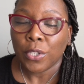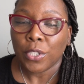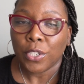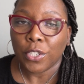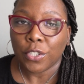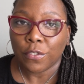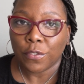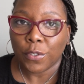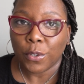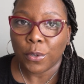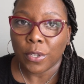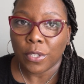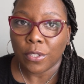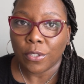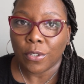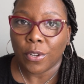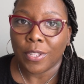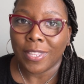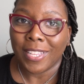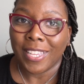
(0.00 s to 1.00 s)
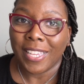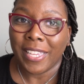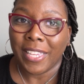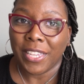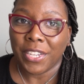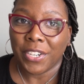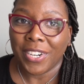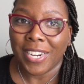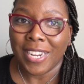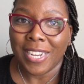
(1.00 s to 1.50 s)
You're focused on the
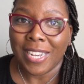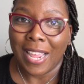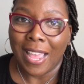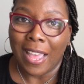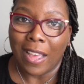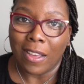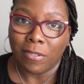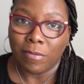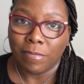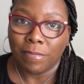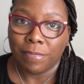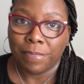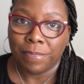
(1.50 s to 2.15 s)
here and now.